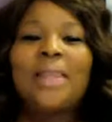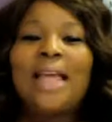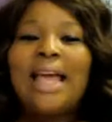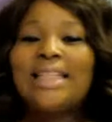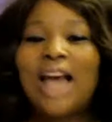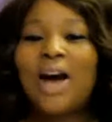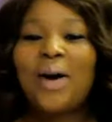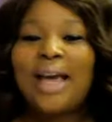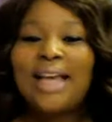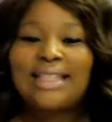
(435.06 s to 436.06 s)
so
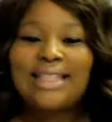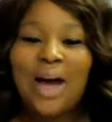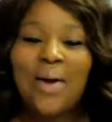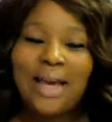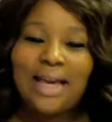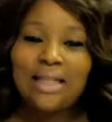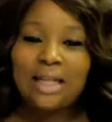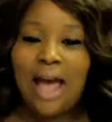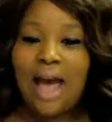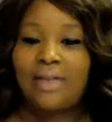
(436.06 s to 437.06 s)
it's so easy to
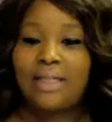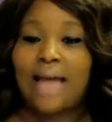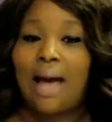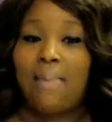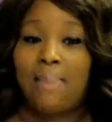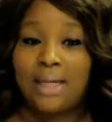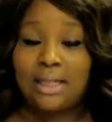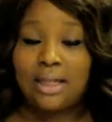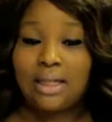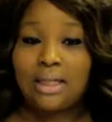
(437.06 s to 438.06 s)
have a side
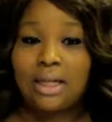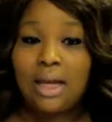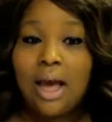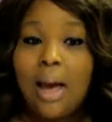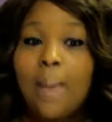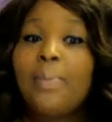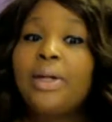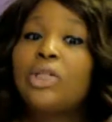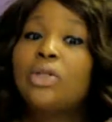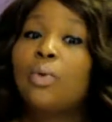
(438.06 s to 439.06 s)
business, but
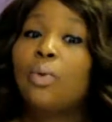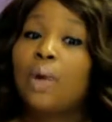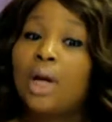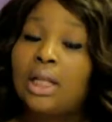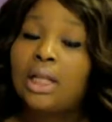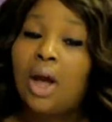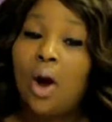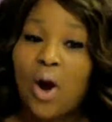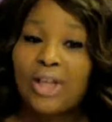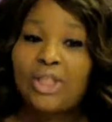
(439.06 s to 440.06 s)
it's really
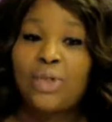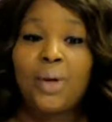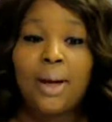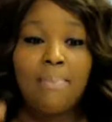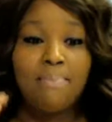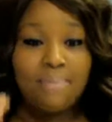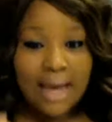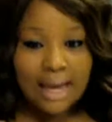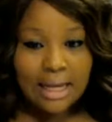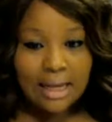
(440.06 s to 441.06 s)
hard to
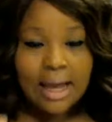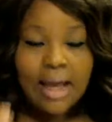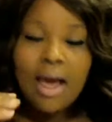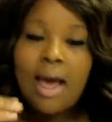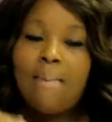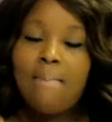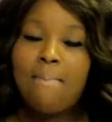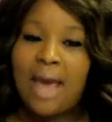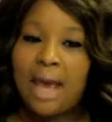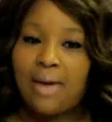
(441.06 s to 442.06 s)
commit and
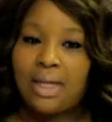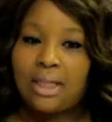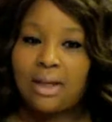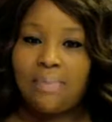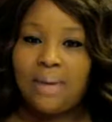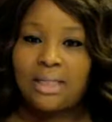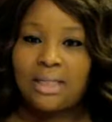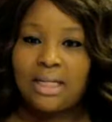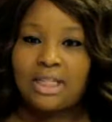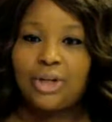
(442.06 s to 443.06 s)
marry to a
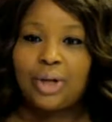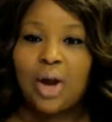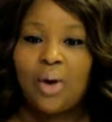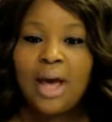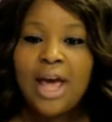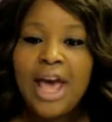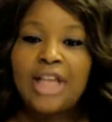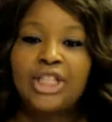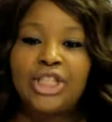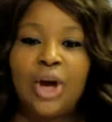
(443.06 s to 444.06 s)
business, And
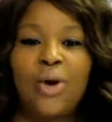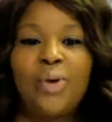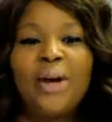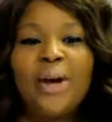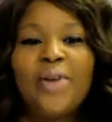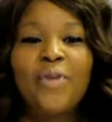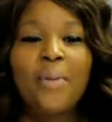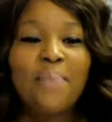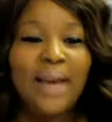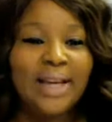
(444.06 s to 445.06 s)
so for
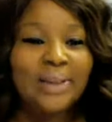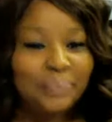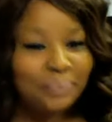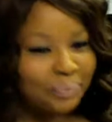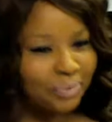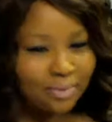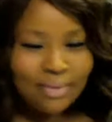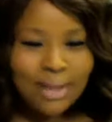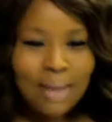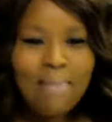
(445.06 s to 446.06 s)
me,
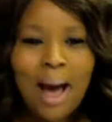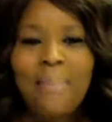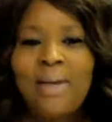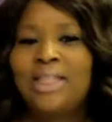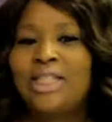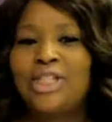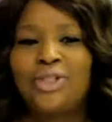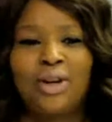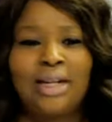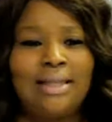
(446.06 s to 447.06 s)
my business has
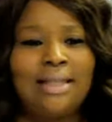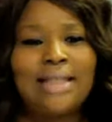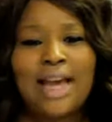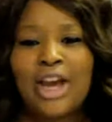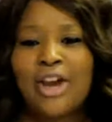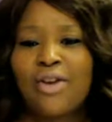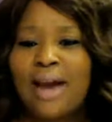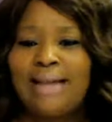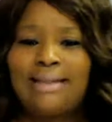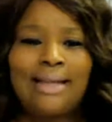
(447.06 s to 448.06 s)
started in the second
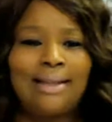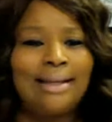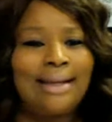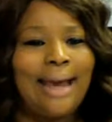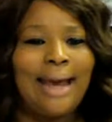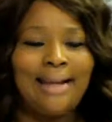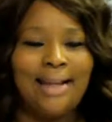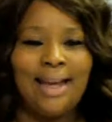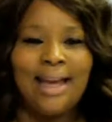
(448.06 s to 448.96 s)
grade selling candy.